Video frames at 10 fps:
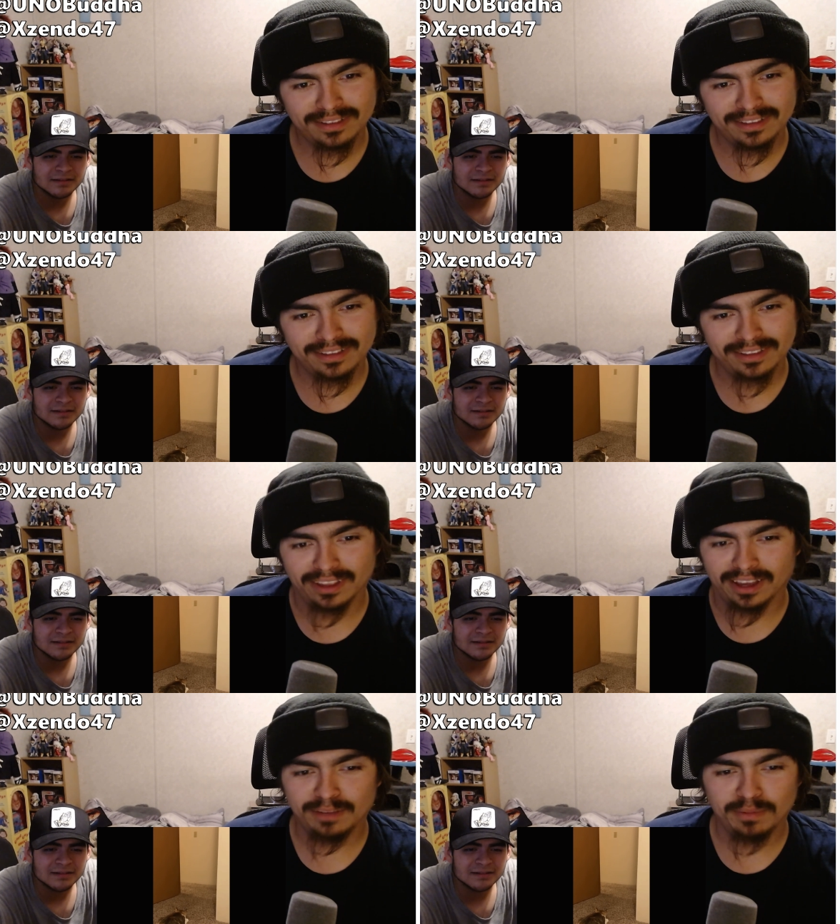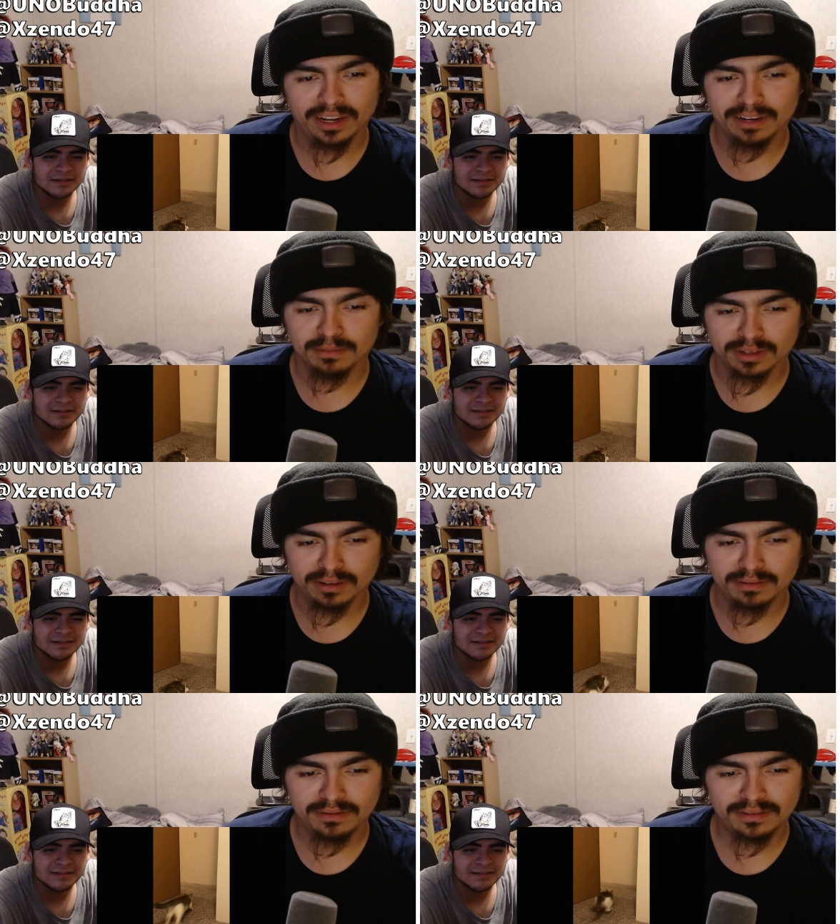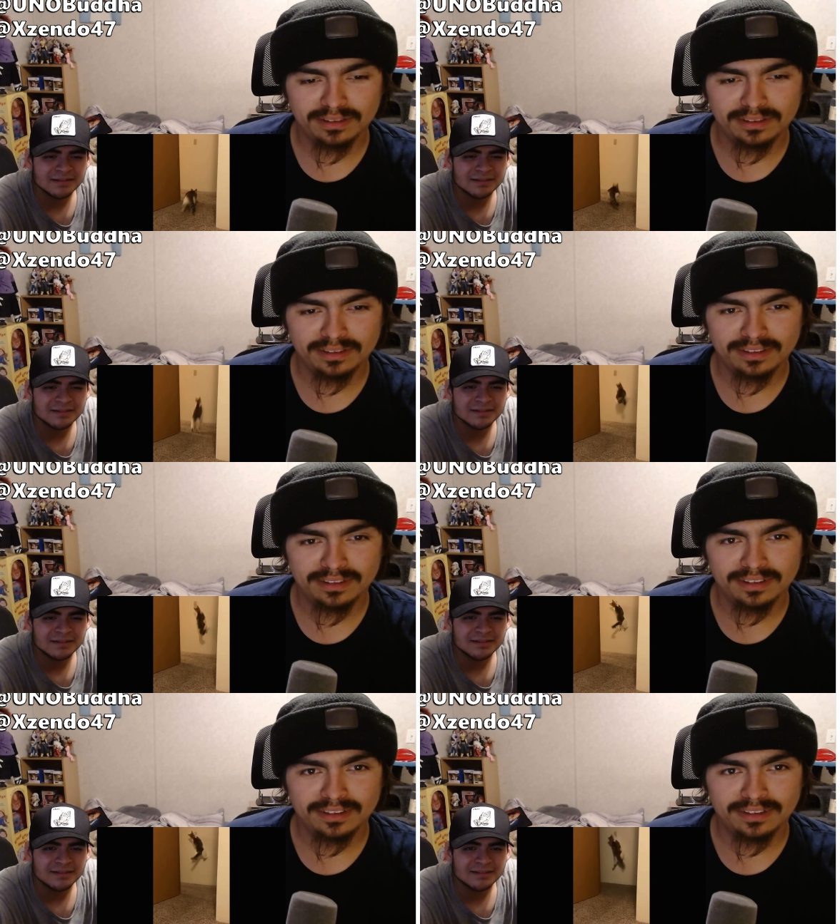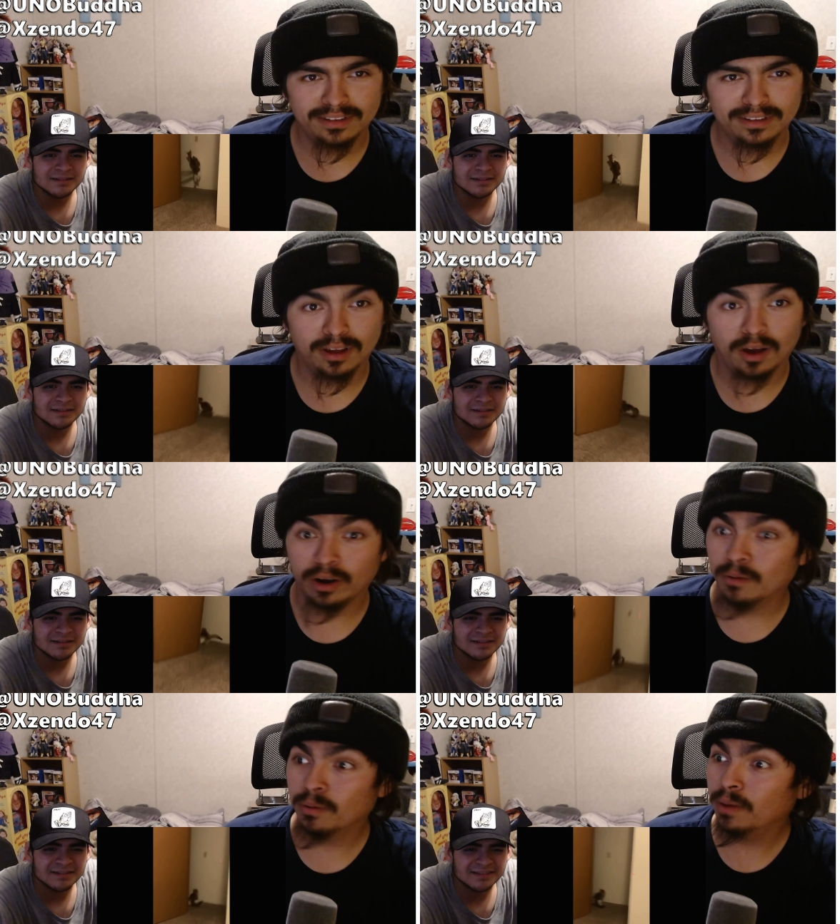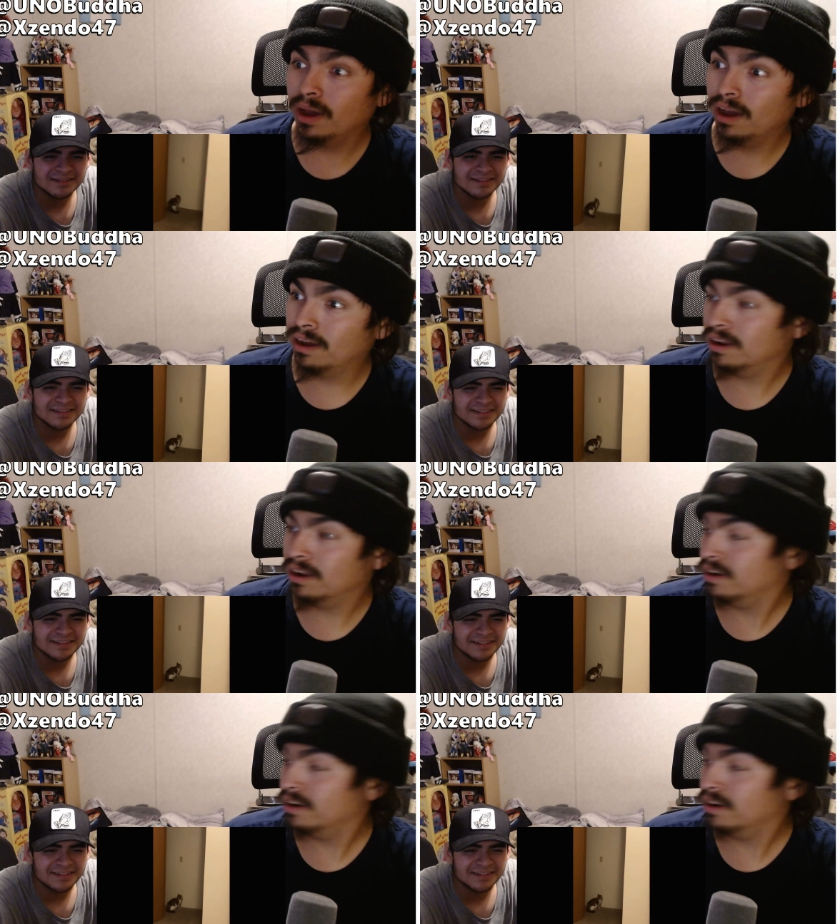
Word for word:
Speaker 1: Nah, he about to hit himself. Oh, never mind.